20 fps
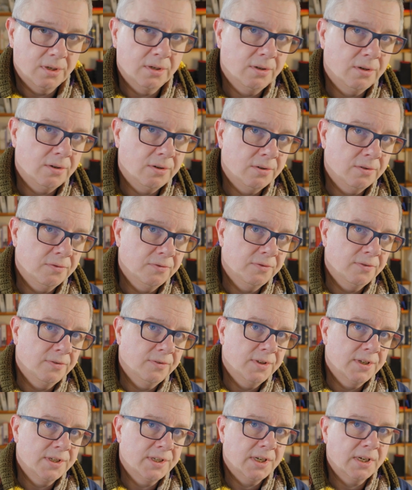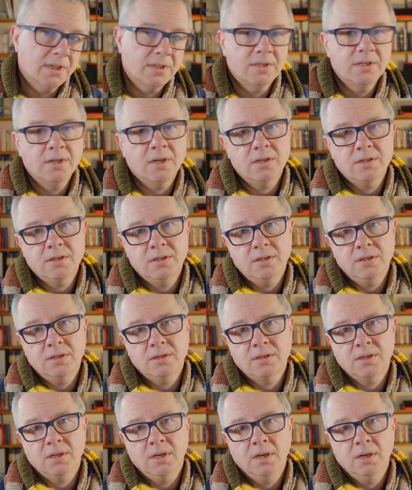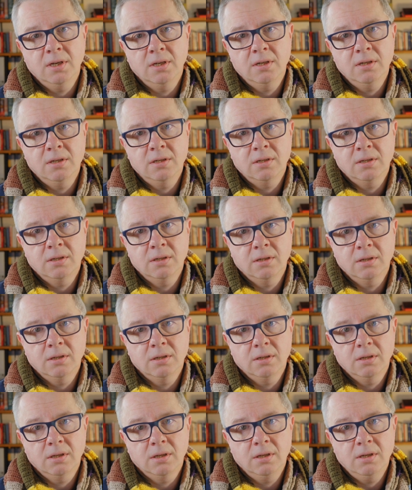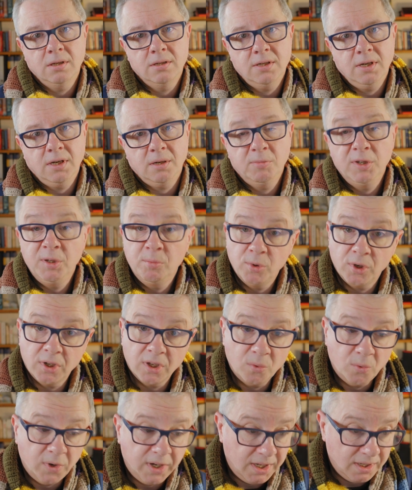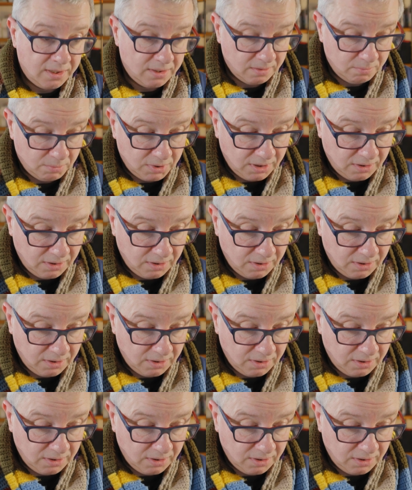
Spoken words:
of the Six Duchies and they take people away to be